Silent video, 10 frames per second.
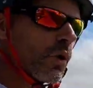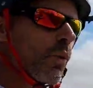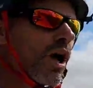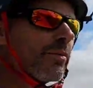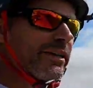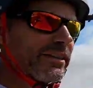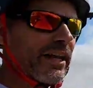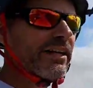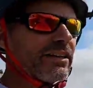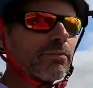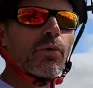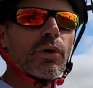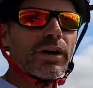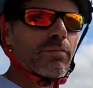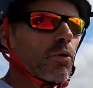while maintaining the board
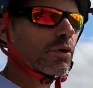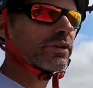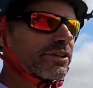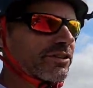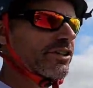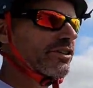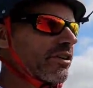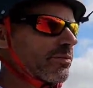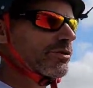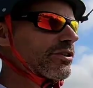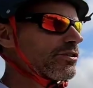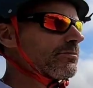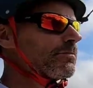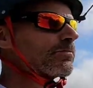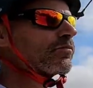in a more or less stationary position.
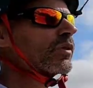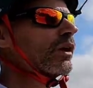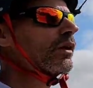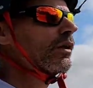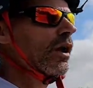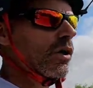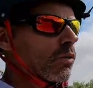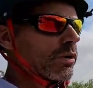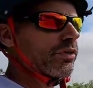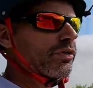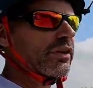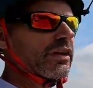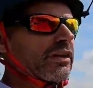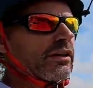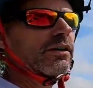With
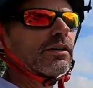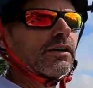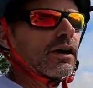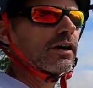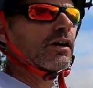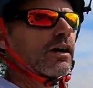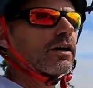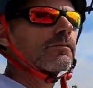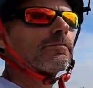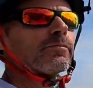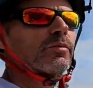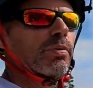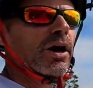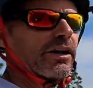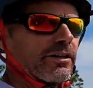the um,
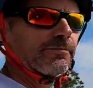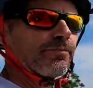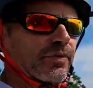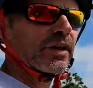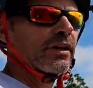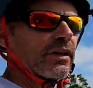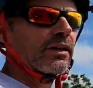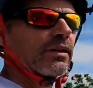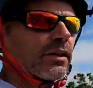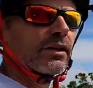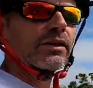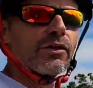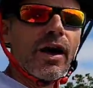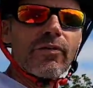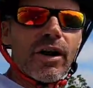Pint, you
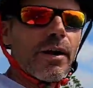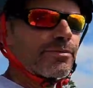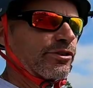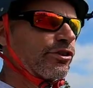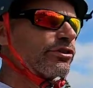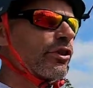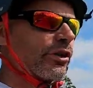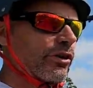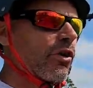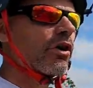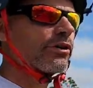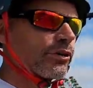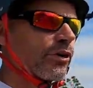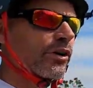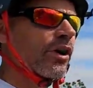have an option. You can turn it on or
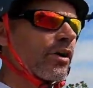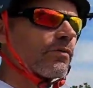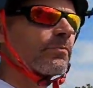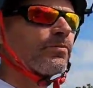turn it off,